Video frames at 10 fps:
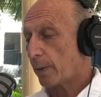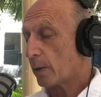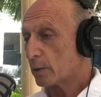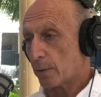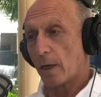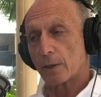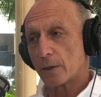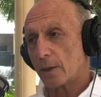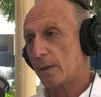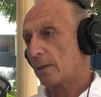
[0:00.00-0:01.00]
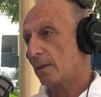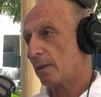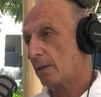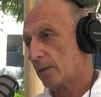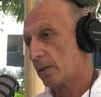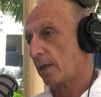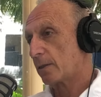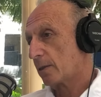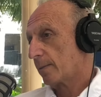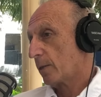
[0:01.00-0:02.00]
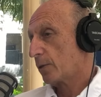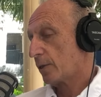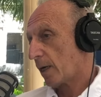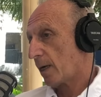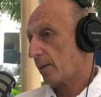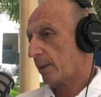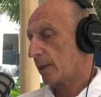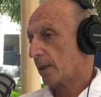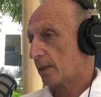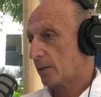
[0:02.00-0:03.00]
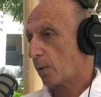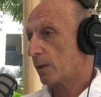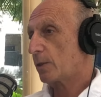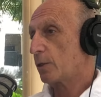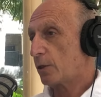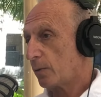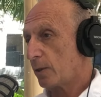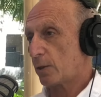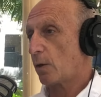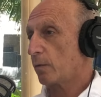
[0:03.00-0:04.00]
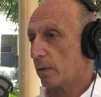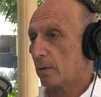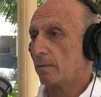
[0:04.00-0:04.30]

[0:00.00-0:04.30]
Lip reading: post production is takes the most time because once the shoot is over,